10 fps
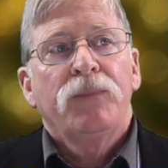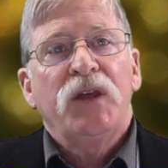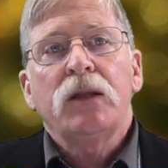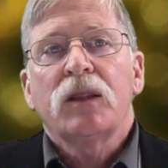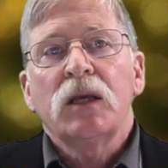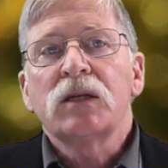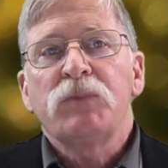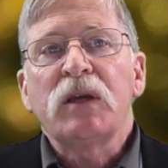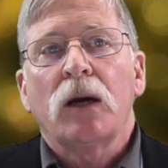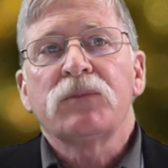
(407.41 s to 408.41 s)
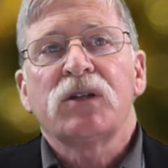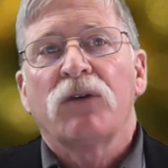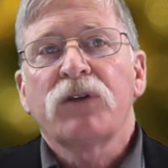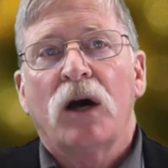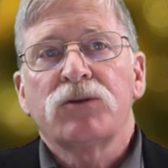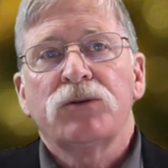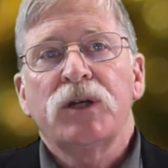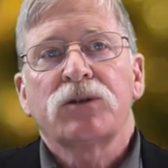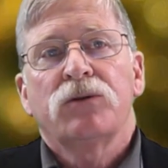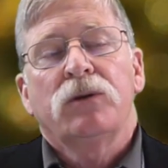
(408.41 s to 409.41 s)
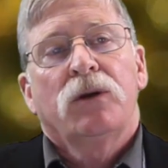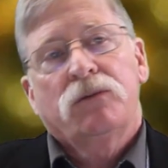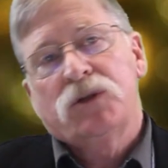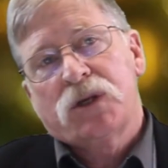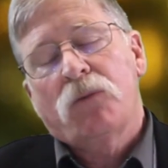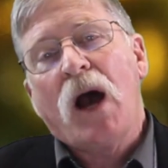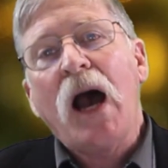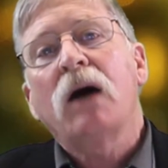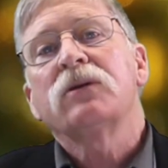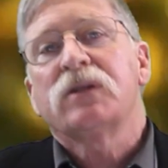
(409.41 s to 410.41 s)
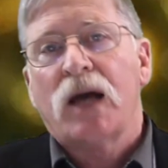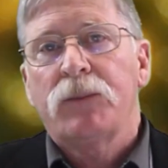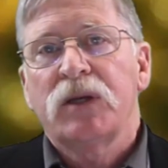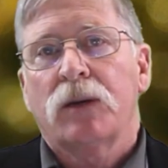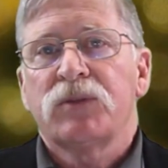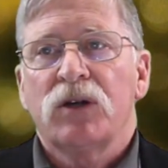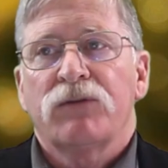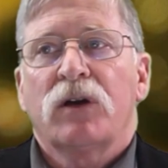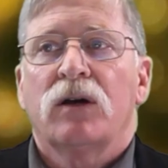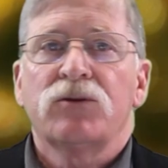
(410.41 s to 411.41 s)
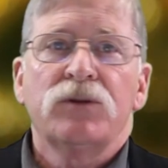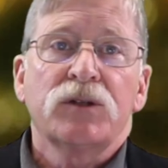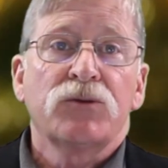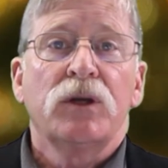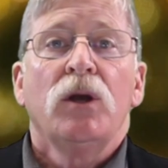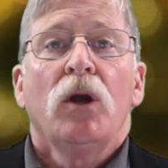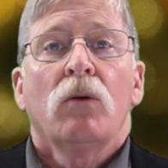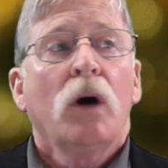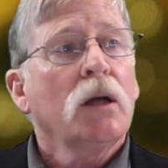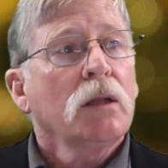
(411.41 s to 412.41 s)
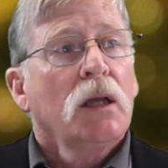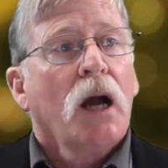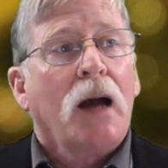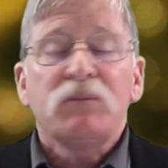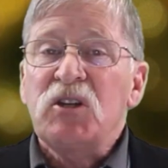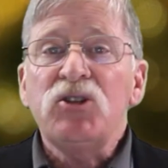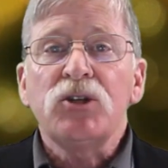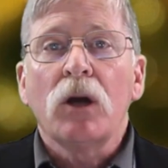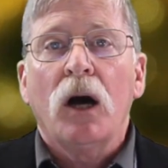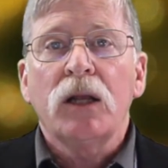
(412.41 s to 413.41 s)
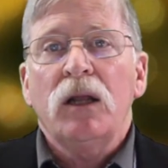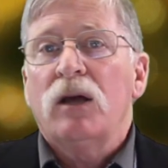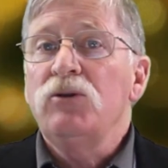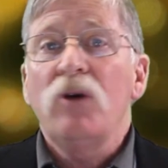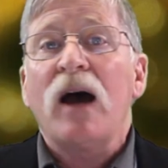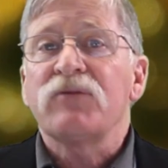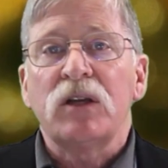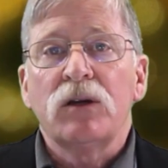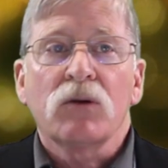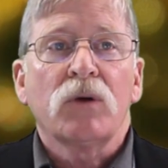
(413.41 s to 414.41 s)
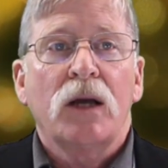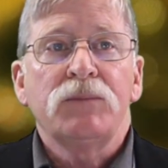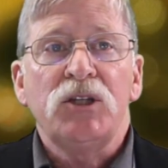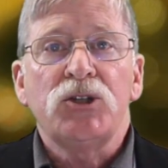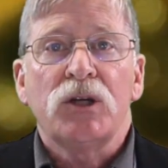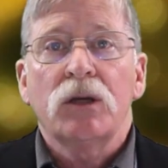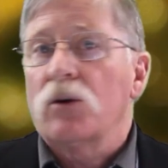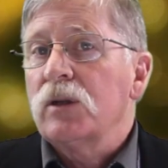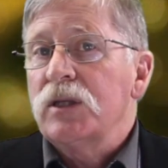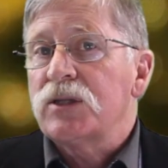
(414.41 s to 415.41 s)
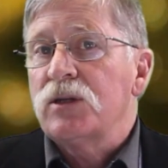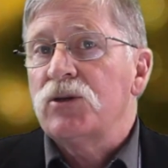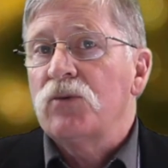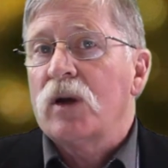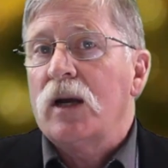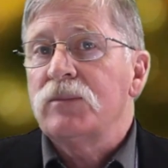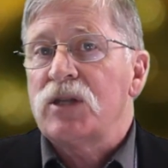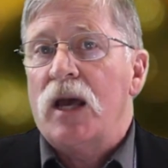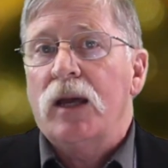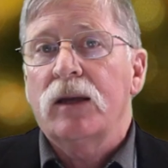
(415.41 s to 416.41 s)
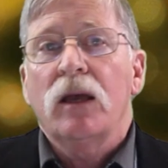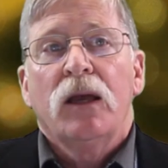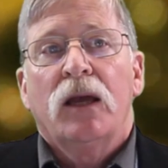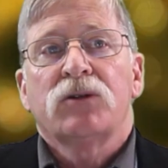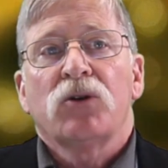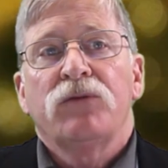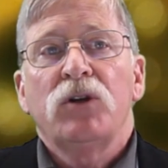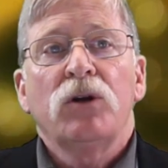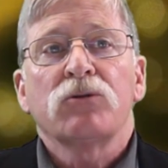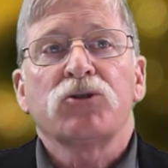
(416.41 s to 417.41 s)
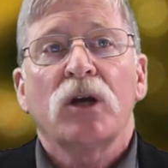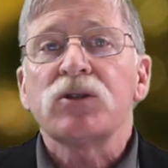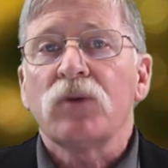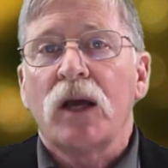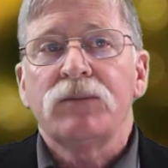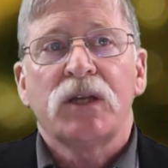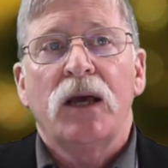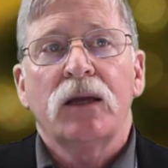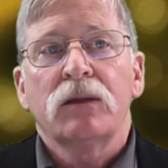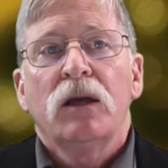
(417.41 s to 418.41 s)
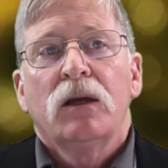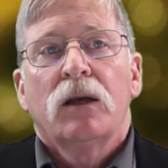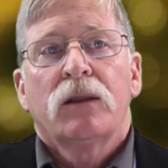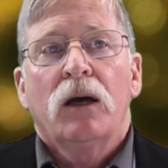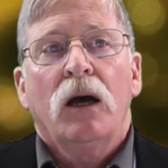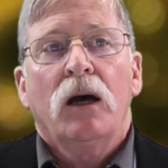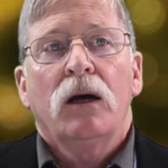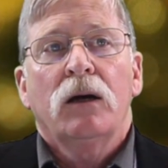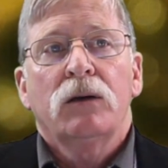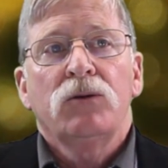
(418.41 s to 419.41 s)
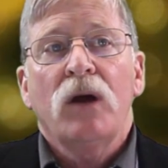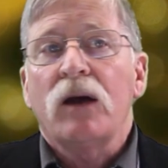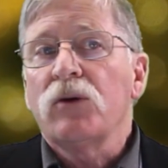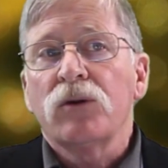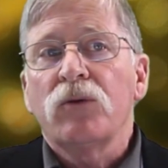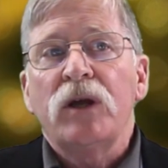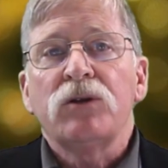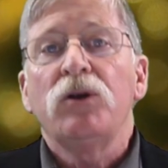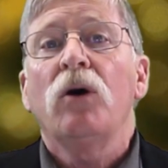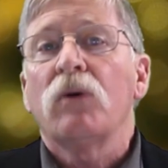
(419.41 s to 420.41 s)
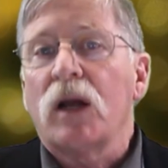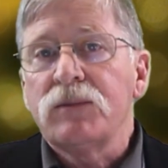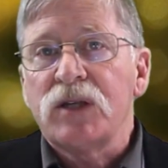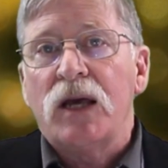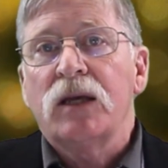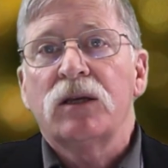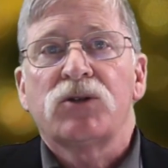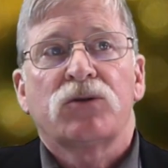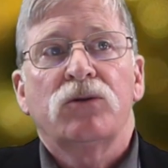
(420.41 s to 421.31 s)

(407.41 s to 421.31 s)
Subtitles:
things become self-contradictory. And you say, well, how does that become self-contradictory? Well, I'm teaching on it, and you have to hear what I'm teaching or listen to what I'm saying. And so if you don't trust what I'm saying, the only way to know what I'm saying is